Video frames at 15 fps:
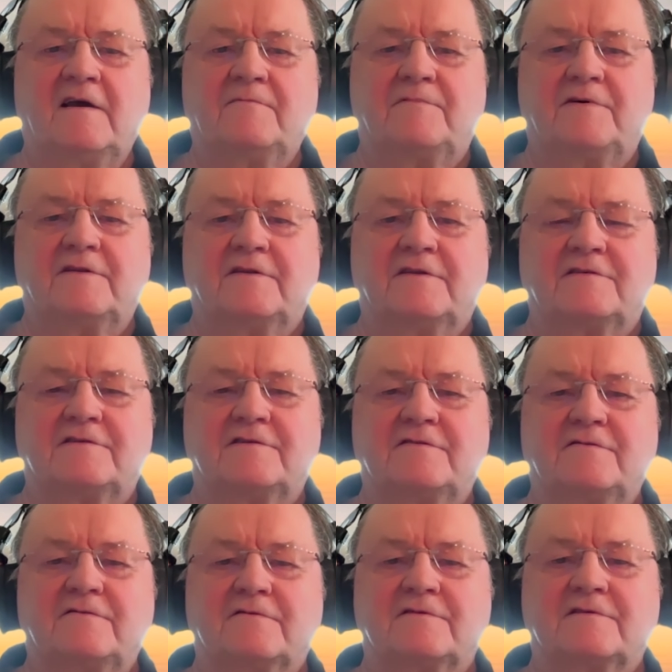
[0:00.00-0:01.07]
but the
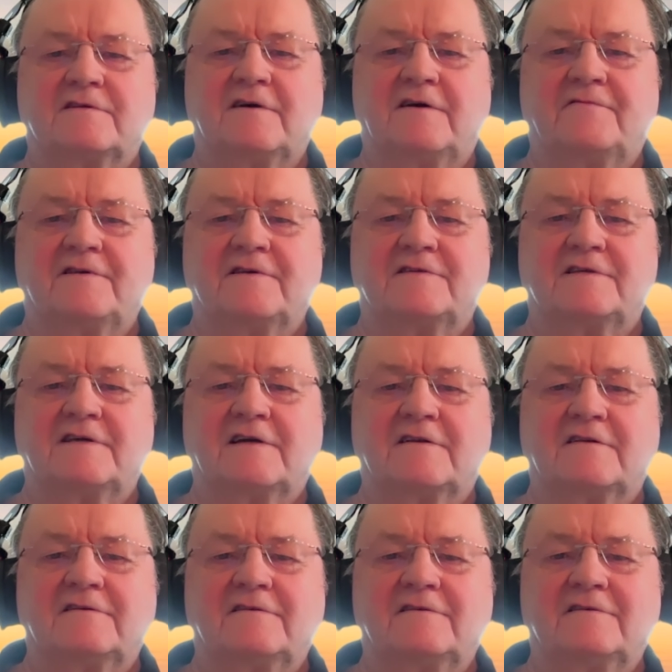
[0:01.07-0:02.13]
source of the
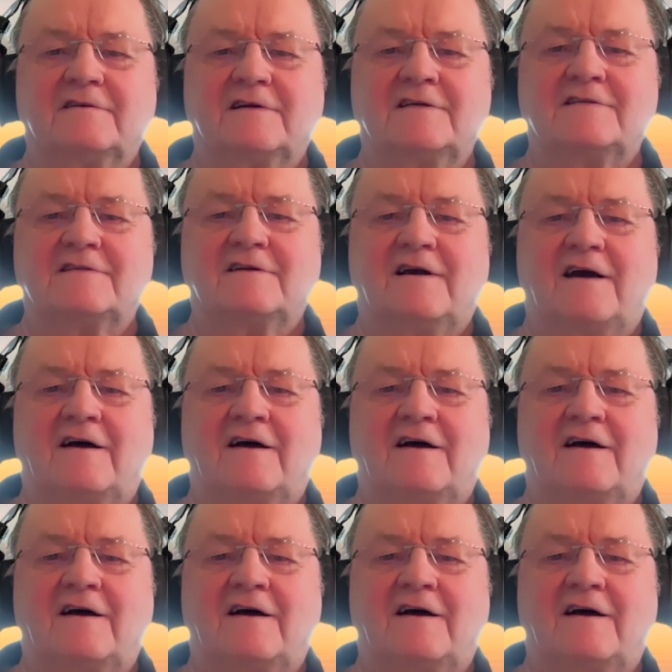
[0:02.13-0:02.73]
signal is